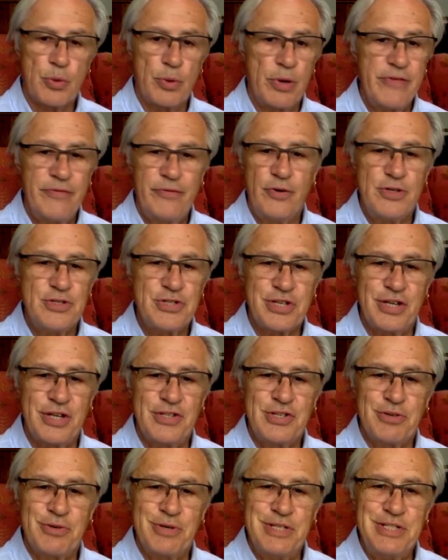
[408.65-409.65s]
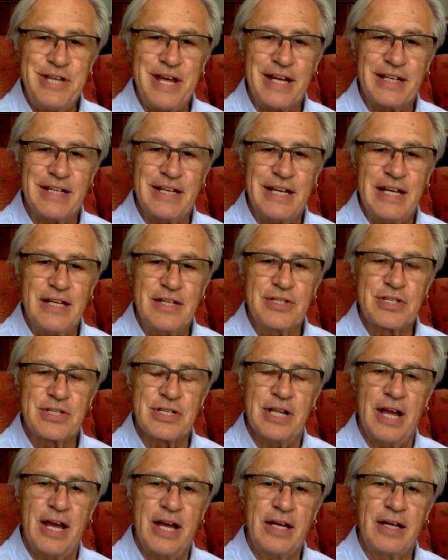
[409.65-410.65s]
21st century techniques
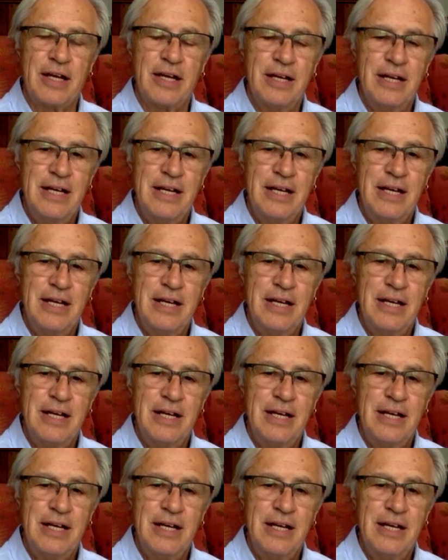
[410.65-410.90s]
like